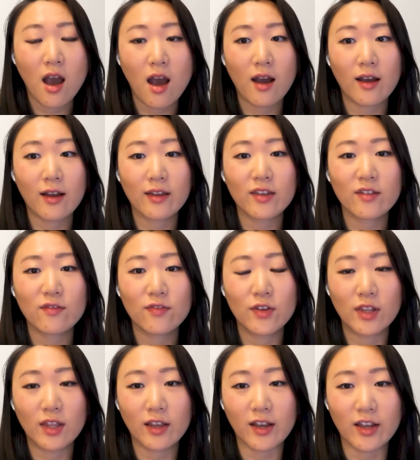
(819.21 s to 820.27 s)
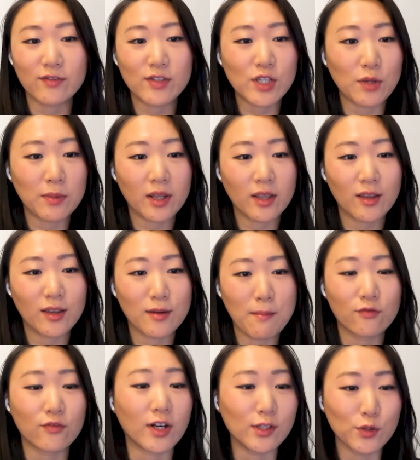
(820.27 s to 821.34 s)
I feel like I have so many
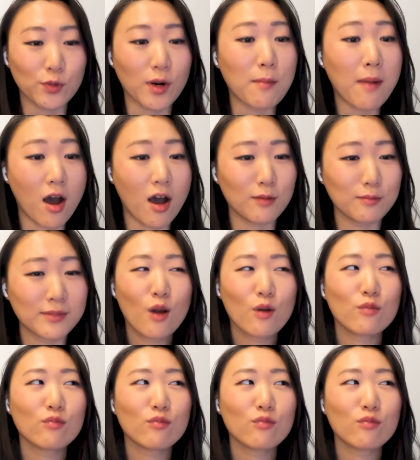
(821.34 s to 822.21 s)
friends who are moms.